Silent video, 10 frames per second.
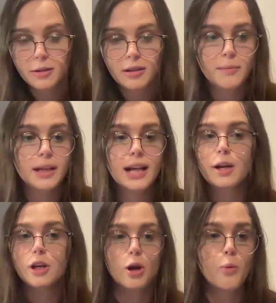and be
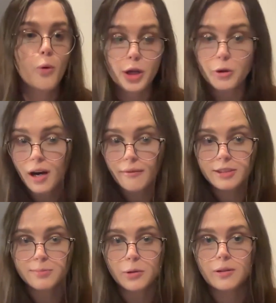like, what are you
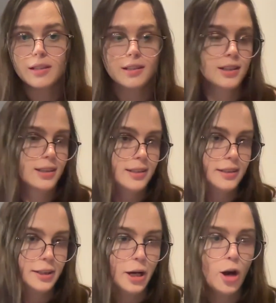comfortable,
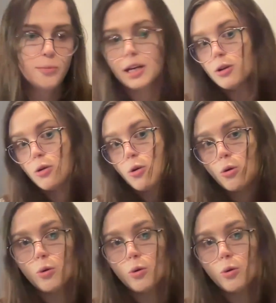being called?